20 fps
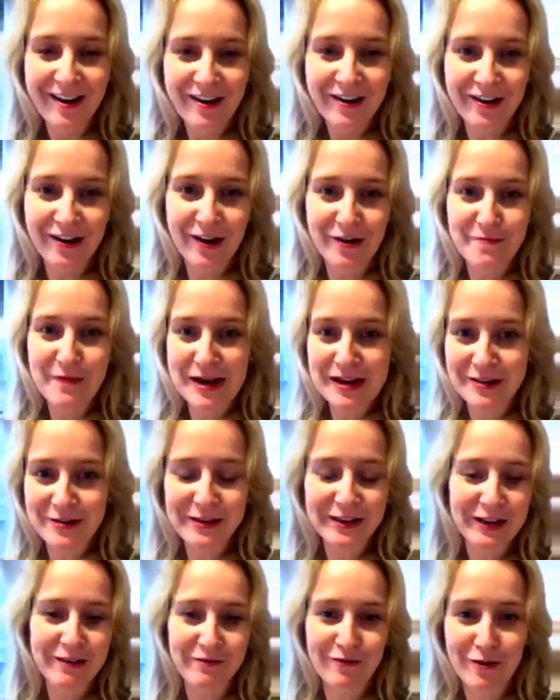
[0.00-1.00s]

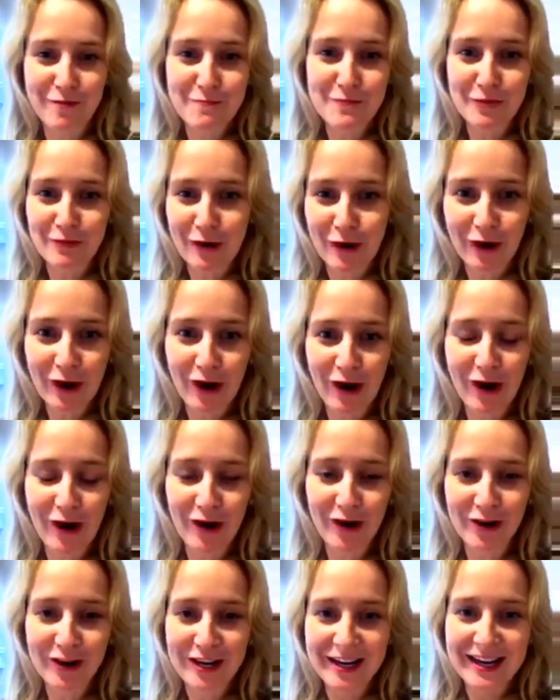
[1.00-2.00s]
mainly from
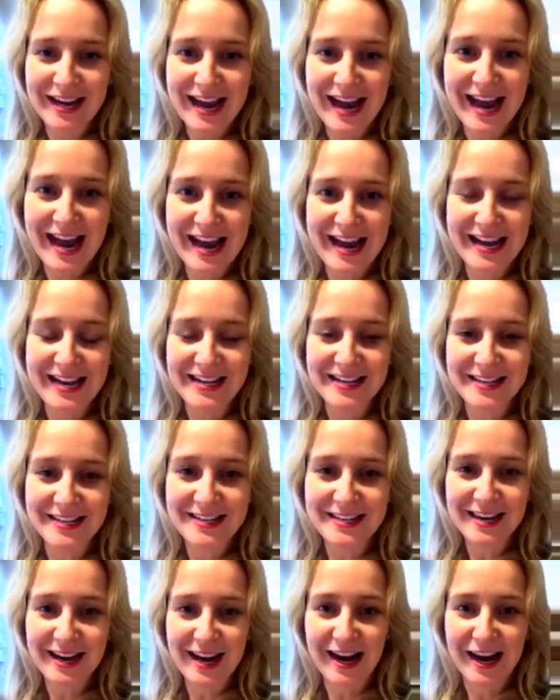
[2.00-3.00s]
Morocco and
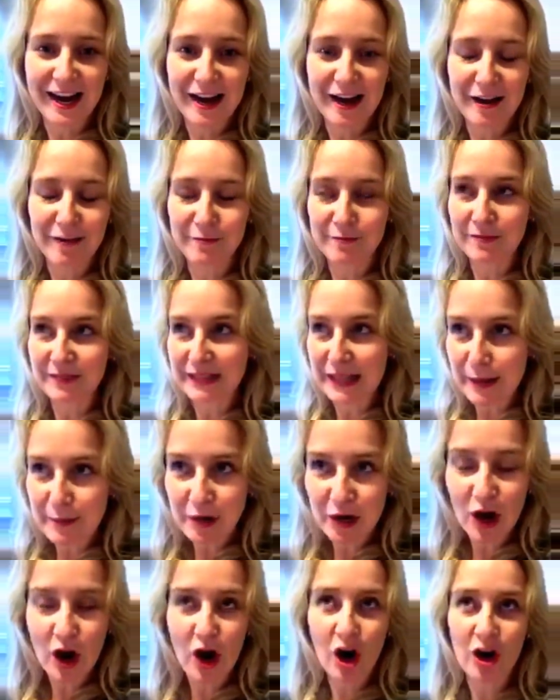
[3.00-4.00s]

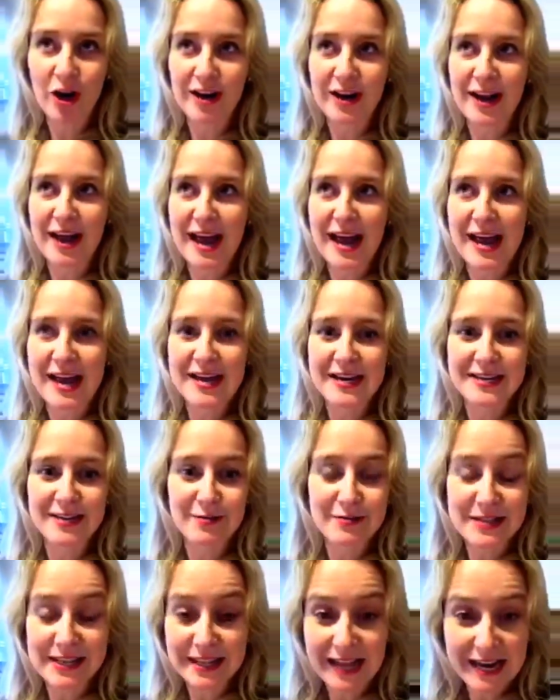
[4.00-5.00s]
Lebanon, and there
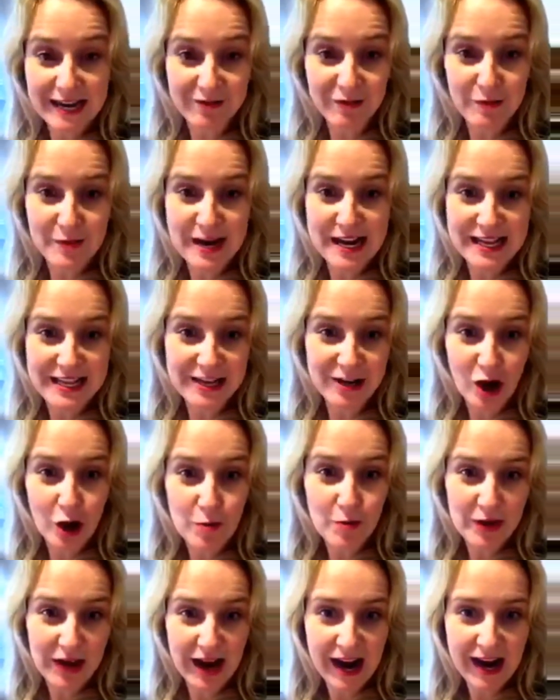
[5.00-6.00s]
was a lady from
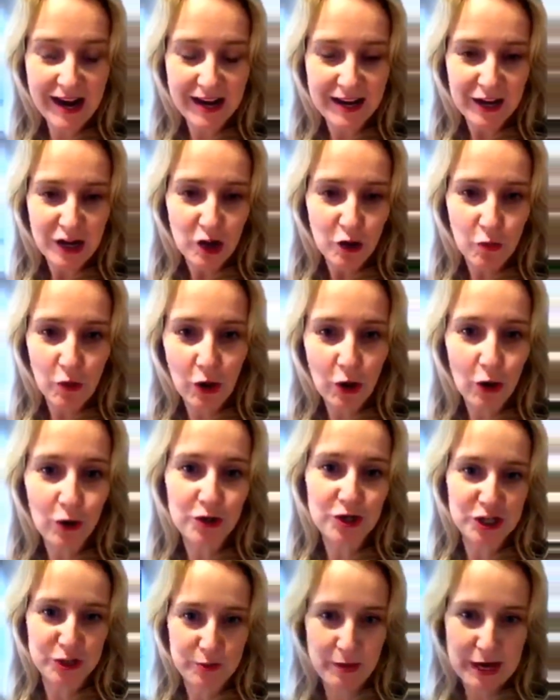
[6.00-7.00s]
Ethiopia, we're all
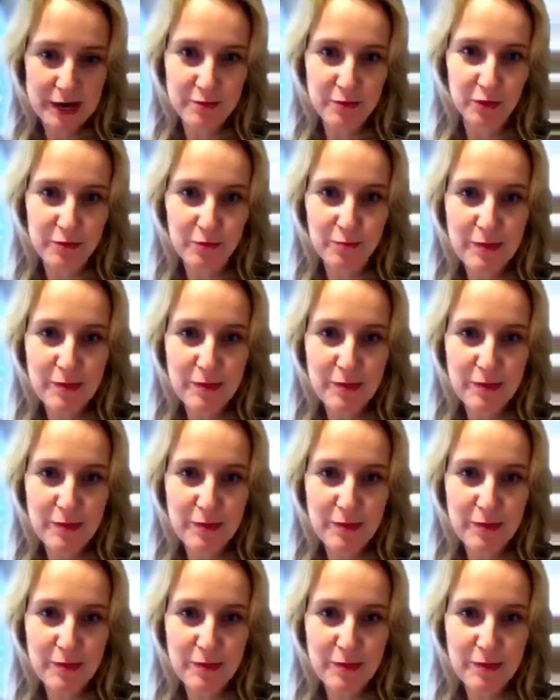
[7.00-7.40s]
just people.